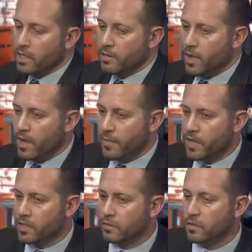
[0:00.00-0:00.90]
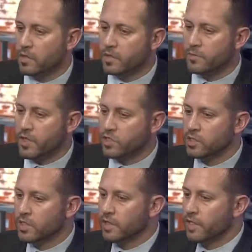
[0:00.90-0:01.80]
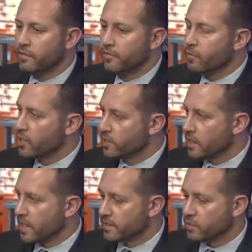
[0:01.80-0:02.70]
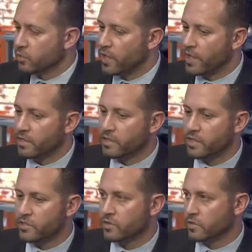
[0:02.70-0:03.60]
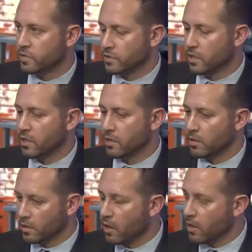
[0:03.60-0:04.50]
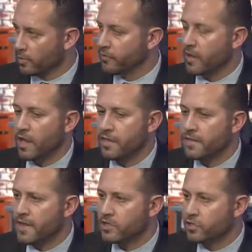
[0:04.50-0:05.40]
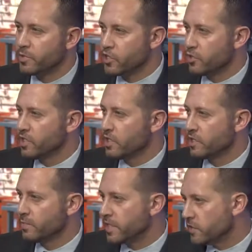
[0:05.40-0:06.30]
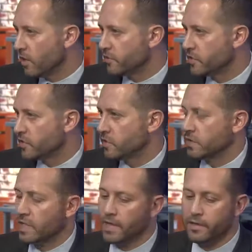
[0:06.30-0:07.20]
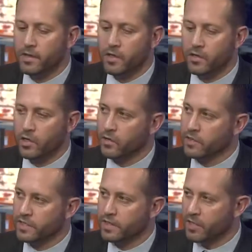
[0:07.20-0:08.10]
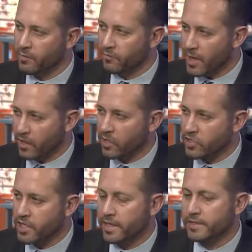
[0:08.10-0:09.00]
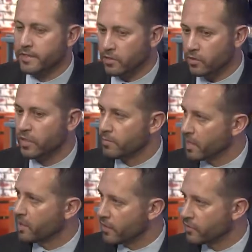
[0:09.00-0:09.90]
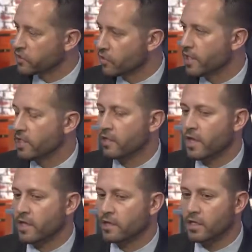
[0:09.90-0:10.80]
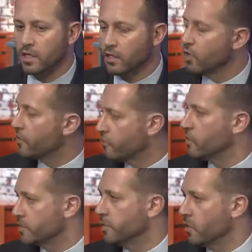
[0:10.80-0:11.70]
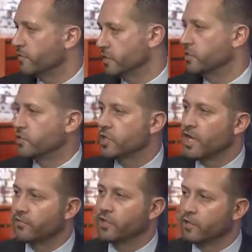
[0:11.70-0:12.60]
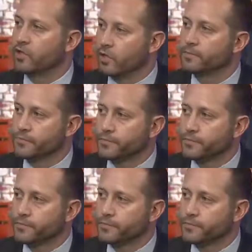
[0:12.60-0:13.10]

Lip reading: in my opinion, especially if the president has its way and teachers are armed, I think they should be treated as peace officers and undergo the same type of background checks, including mental health screening, that law enforcement officers should have to undergo.